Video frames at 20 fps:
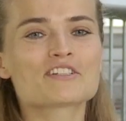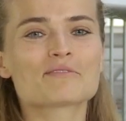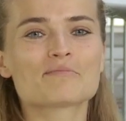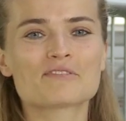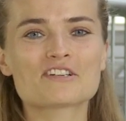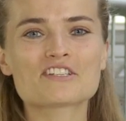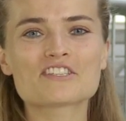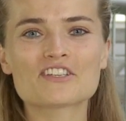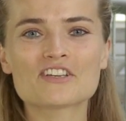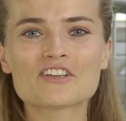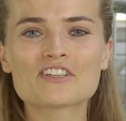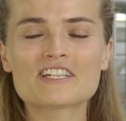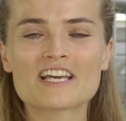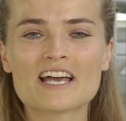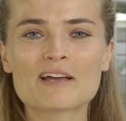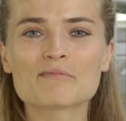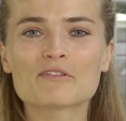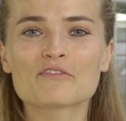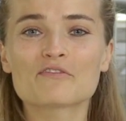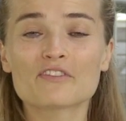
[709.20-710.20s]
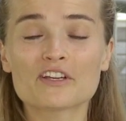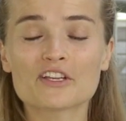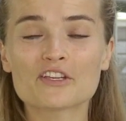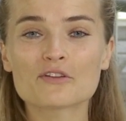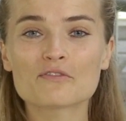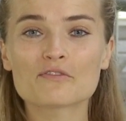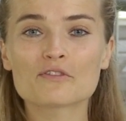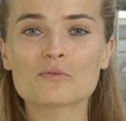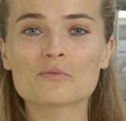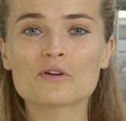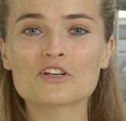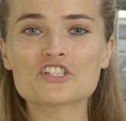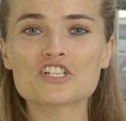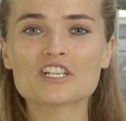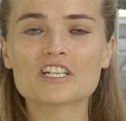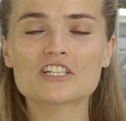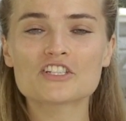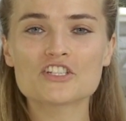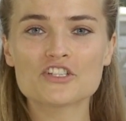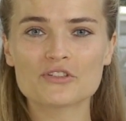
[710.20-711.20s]
much, Marcel, Damen. Thank you for
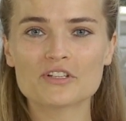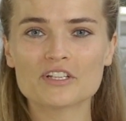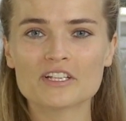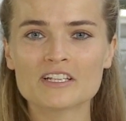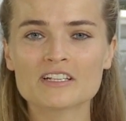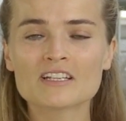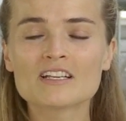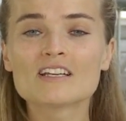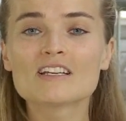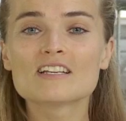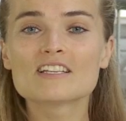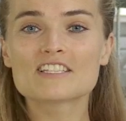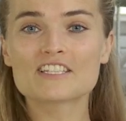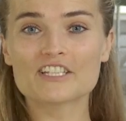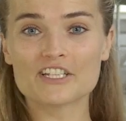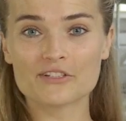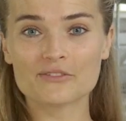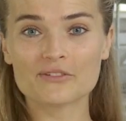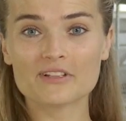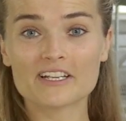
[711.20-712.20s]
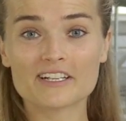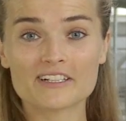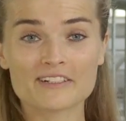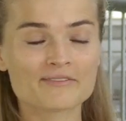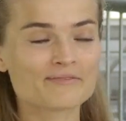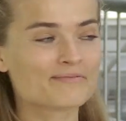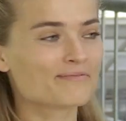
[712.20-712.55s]
watching and tuning in. See you later.